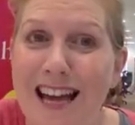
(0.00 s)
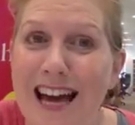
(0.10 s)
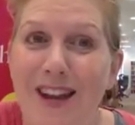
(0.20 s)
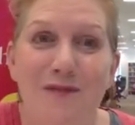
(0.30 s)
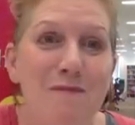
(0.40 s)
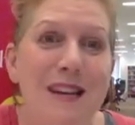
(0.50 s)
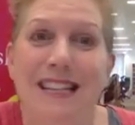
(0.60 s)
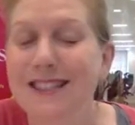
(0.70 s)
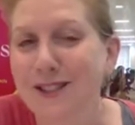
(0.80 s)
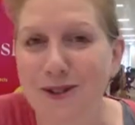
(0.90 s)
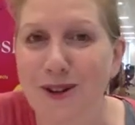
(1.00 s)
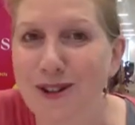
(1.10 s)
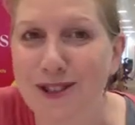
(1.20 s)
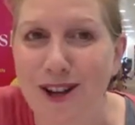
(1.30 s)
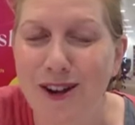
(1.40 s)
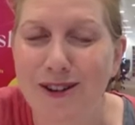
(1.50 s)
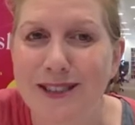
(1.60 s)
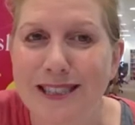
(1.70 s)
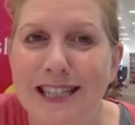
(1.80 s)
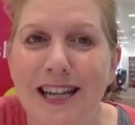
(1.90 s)
And I've been to Toronto,
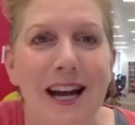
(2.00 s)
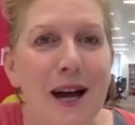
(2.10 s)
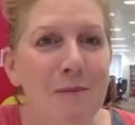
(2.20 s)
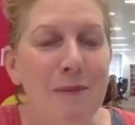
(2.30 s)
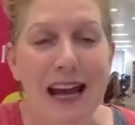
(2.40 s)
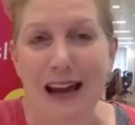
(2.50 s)
but